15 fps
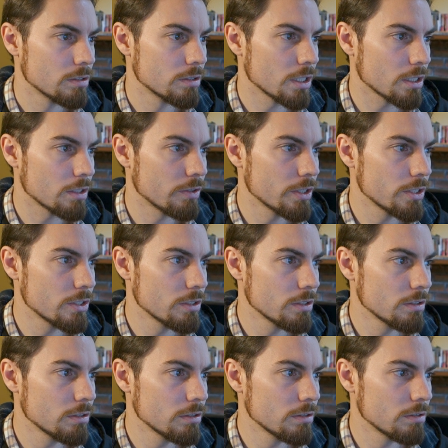
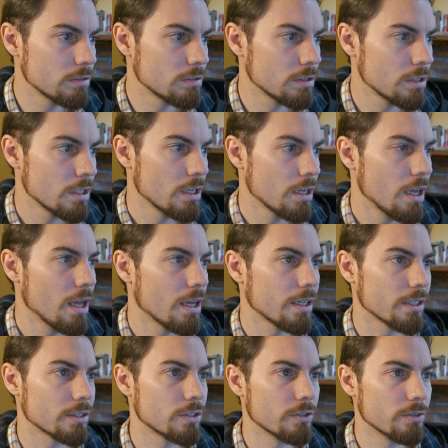declaration.
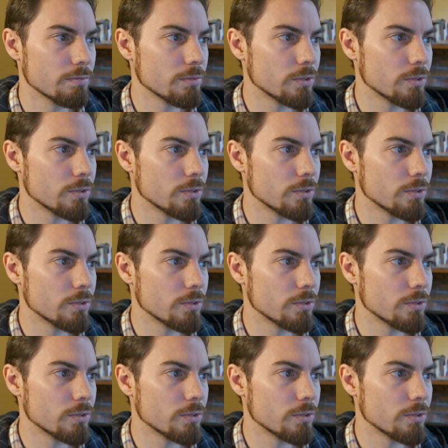So